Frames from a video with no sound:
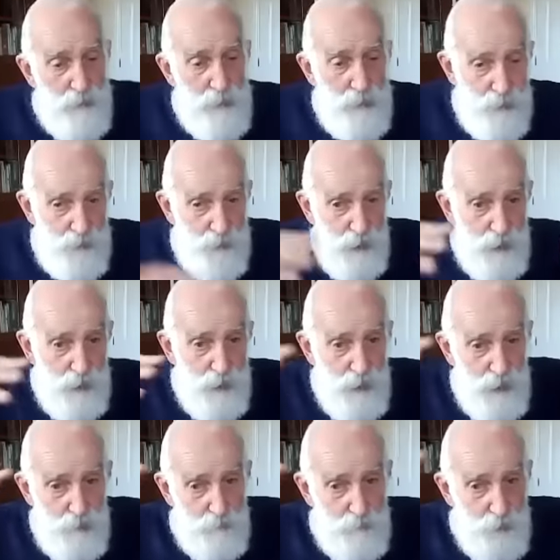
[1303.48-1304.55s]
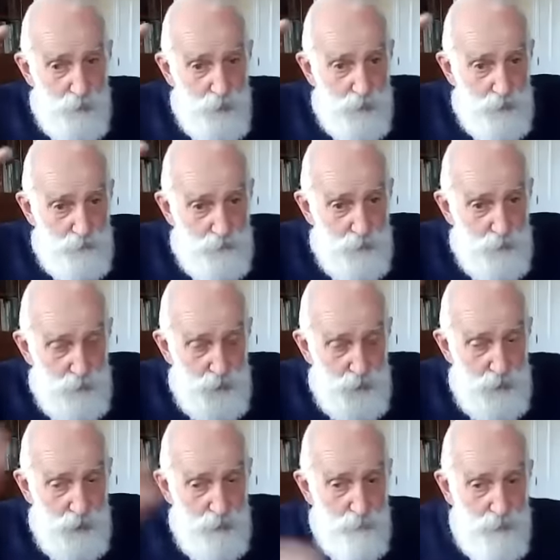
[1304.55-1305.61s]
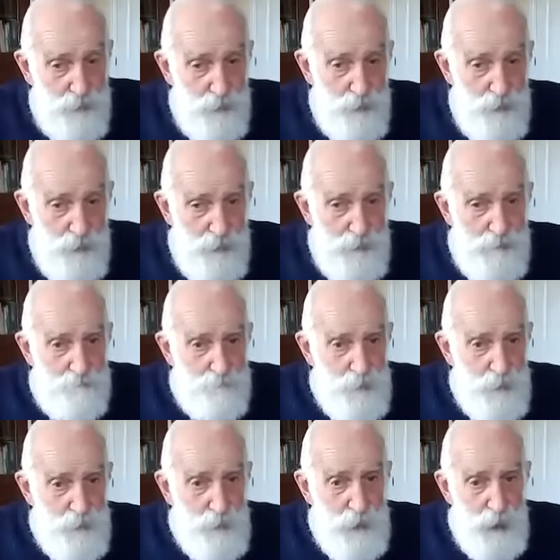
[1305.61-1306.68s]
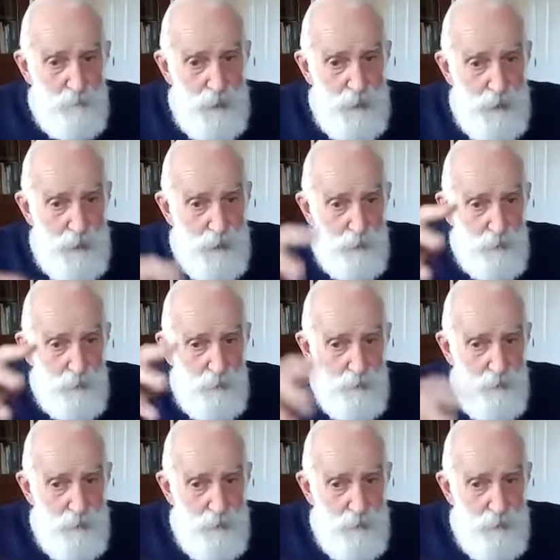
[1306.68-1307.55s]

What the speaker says: literally, a higher point of view, just like when you climb a hill,